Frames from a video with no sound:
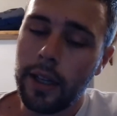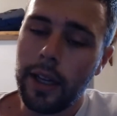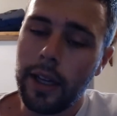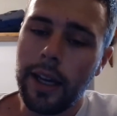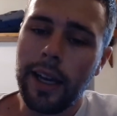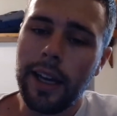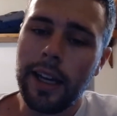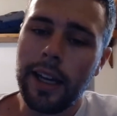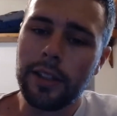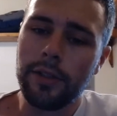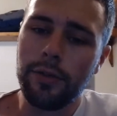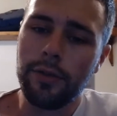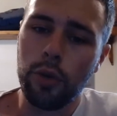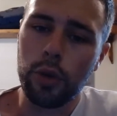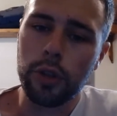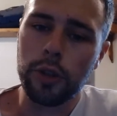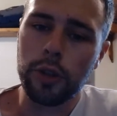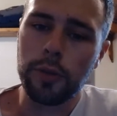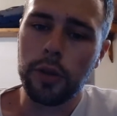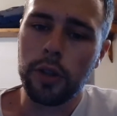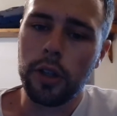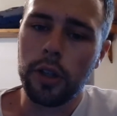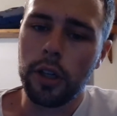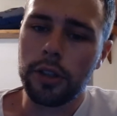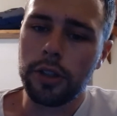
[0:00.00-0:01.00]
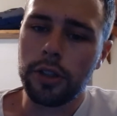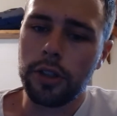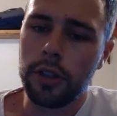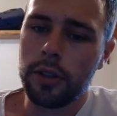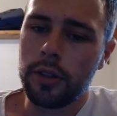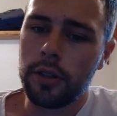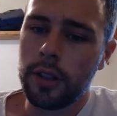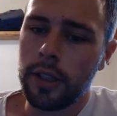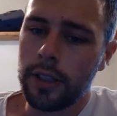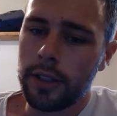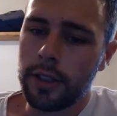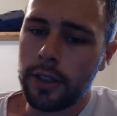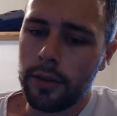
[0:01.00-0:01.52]
his voice
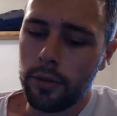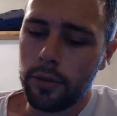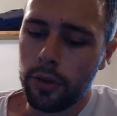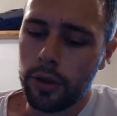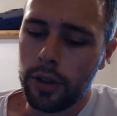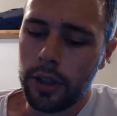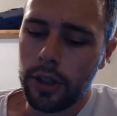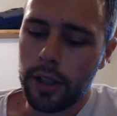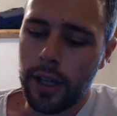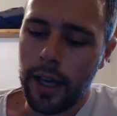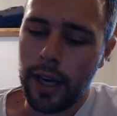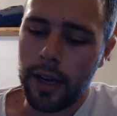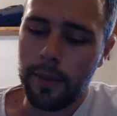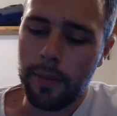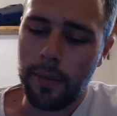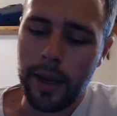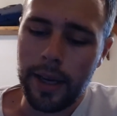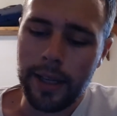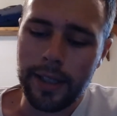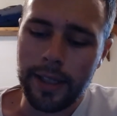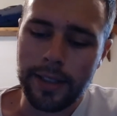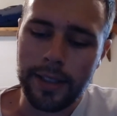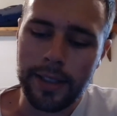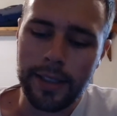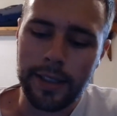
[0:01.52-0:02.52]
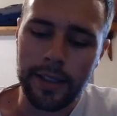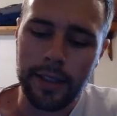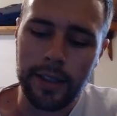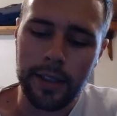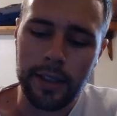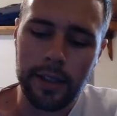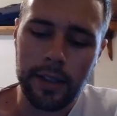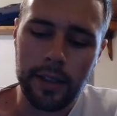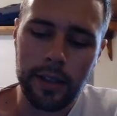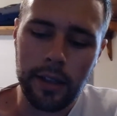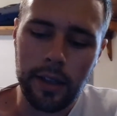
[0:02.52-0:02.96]
production isn't really that amazing.